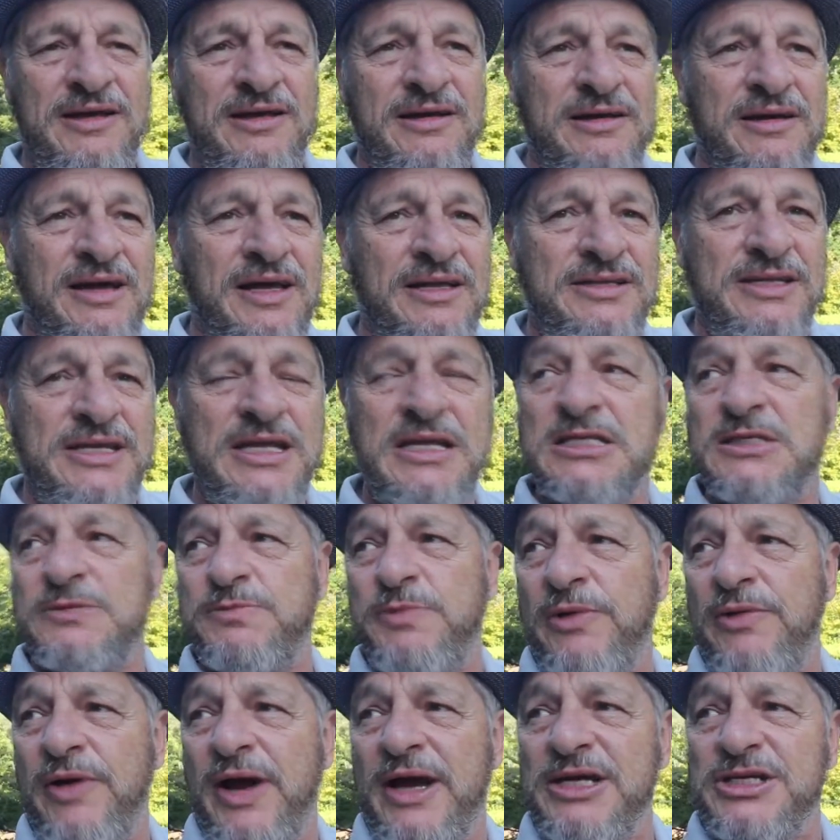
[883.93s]
And the
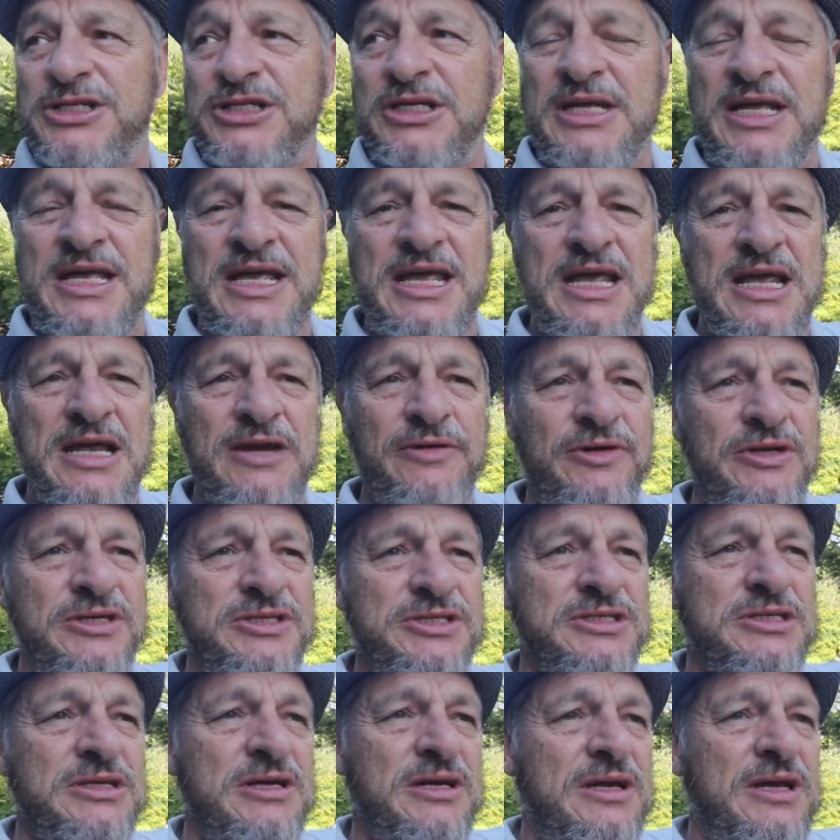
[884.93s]
inspiration here
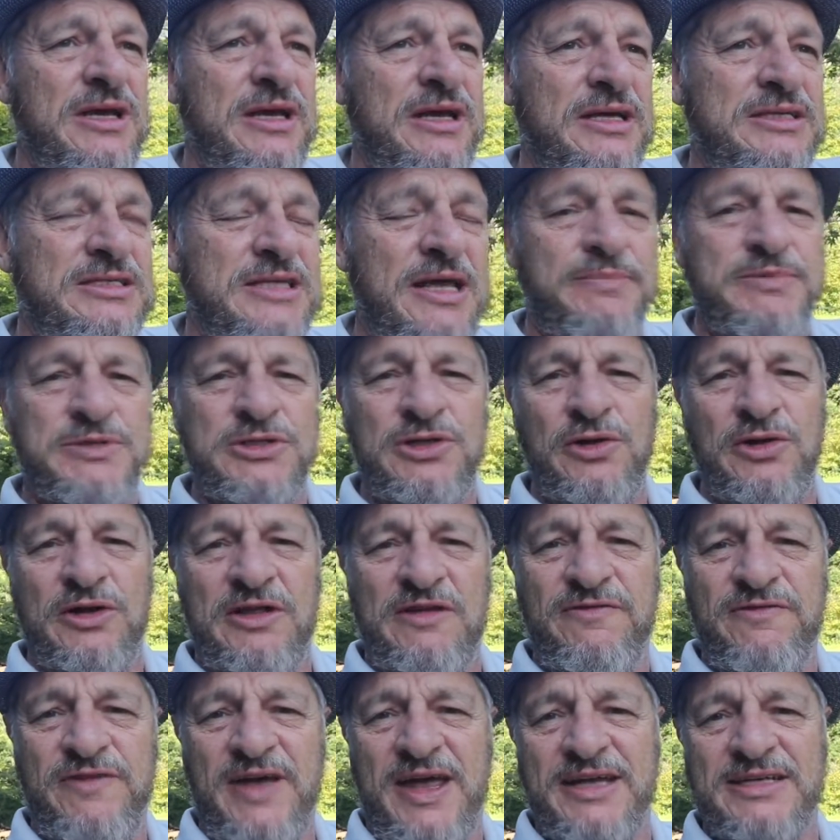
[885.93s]
is absolutely
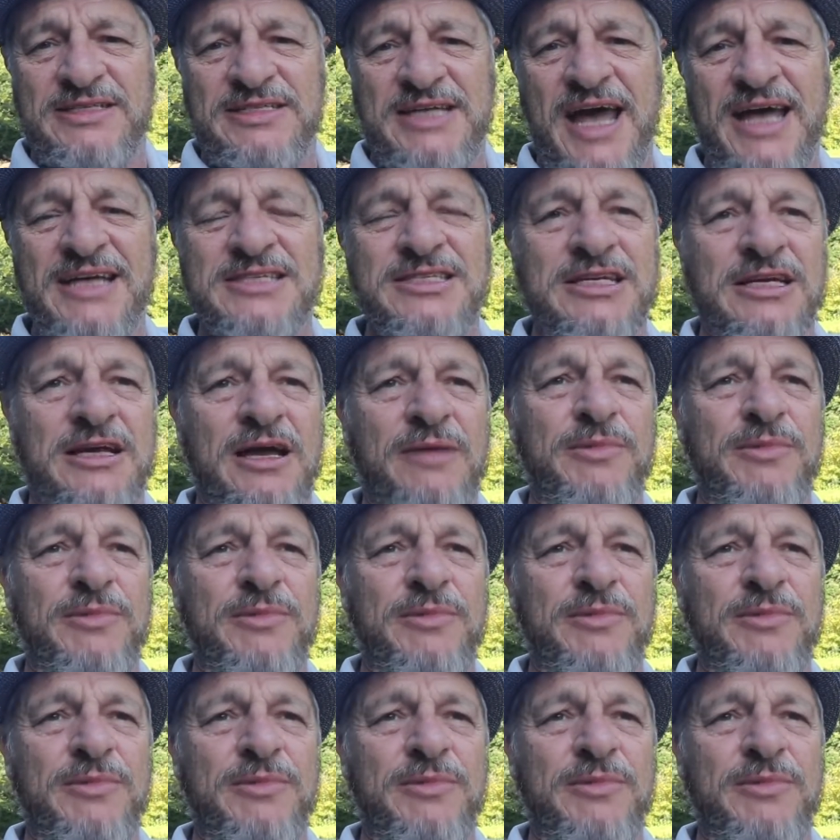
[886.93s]
fantastic.